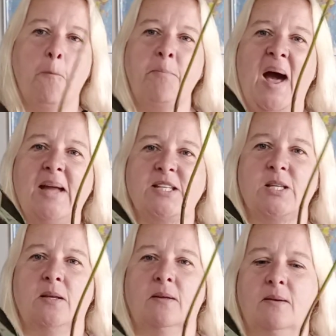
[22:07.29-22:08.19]

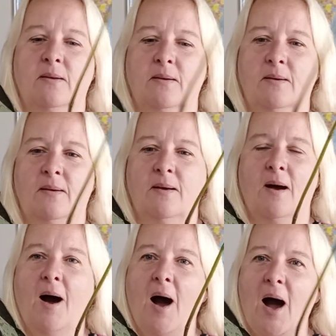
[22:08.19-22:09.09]
But
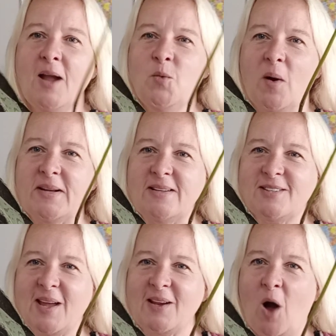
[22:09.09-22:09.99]
I wanted a
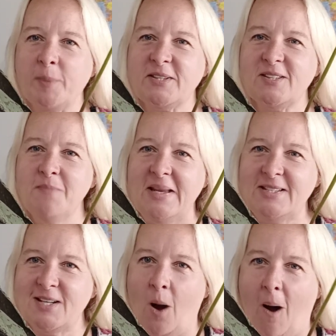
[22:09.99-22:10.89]
Psychopsis
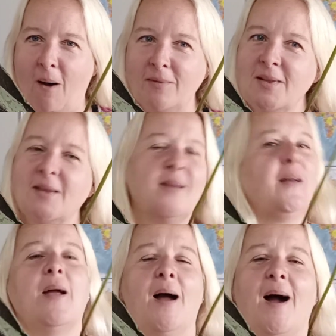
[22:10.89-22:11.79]
Mendenhall.
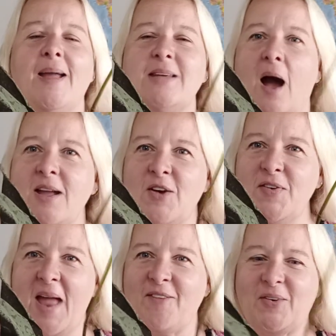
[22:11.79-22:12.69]
And I
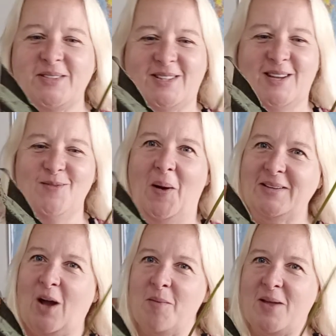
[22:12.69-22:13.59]
have never seen
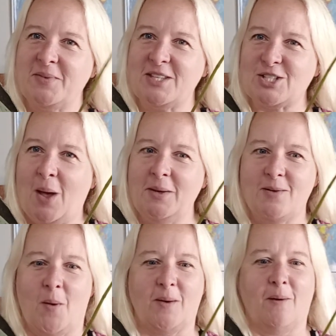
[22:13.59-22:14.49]
one come in with a
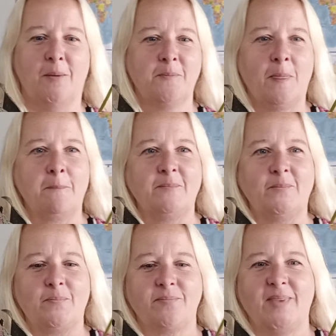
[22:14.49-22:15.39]
Sheldon order.
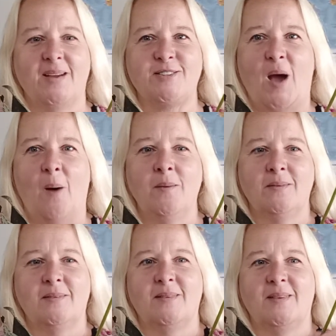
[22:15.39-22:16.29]
So
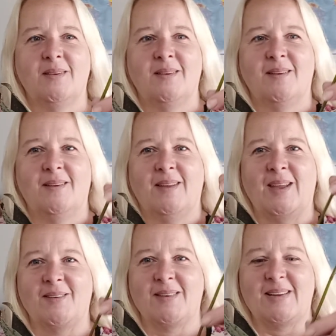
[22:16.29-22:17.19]

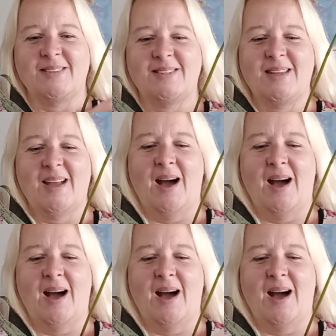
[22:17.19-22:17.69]
here it is.